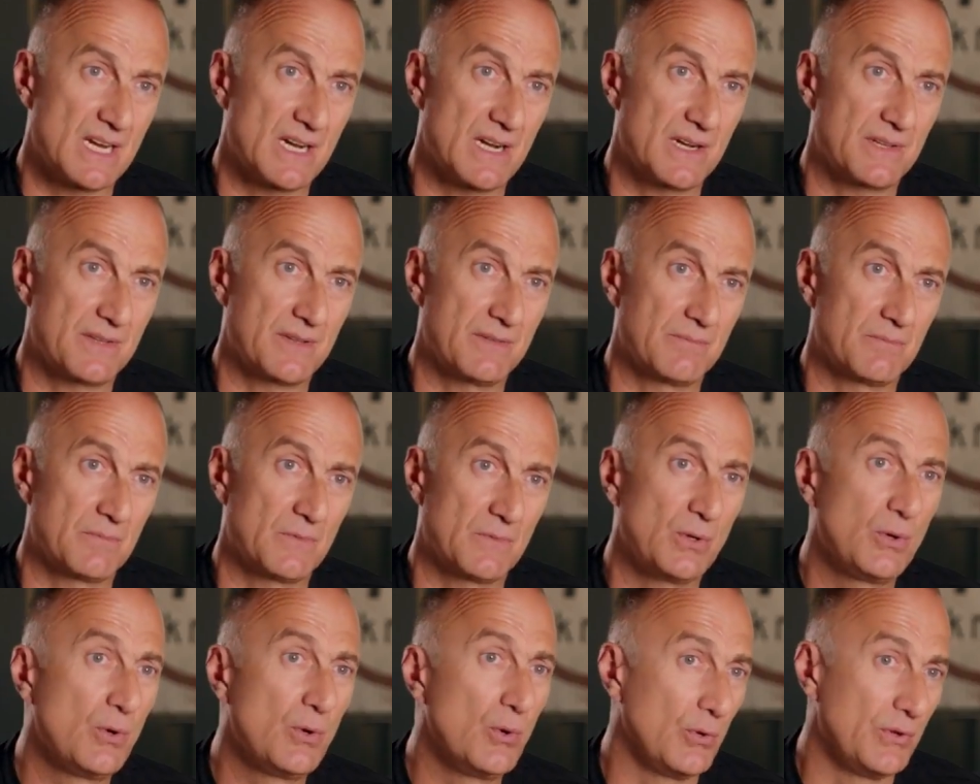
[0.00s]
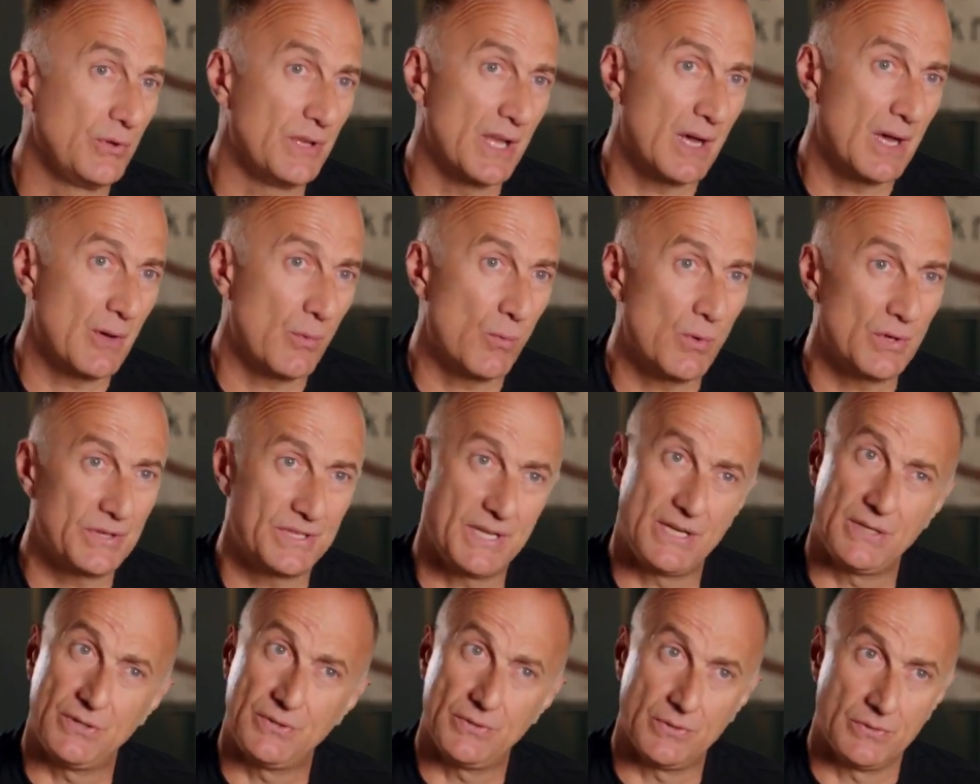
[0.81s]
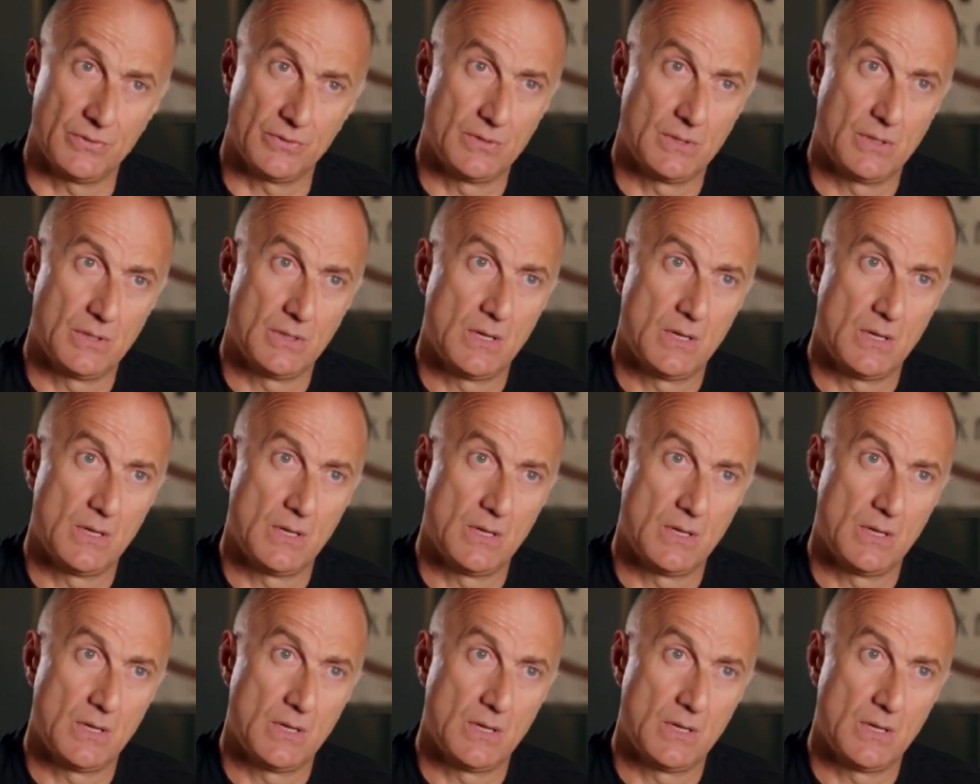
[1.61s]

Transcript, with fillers: are good at what they do.